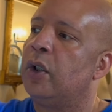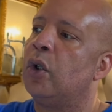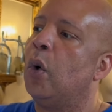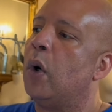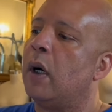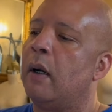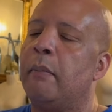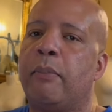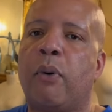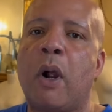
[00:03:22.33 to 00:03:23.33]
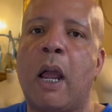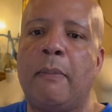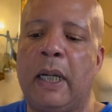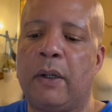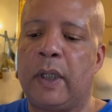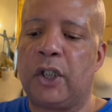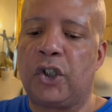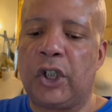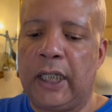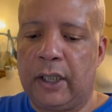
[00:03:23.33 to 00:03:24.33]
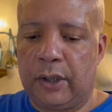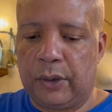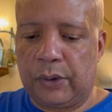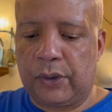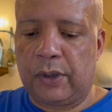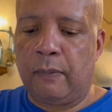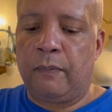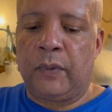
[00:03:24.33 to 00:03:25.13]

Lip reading: your primary shears.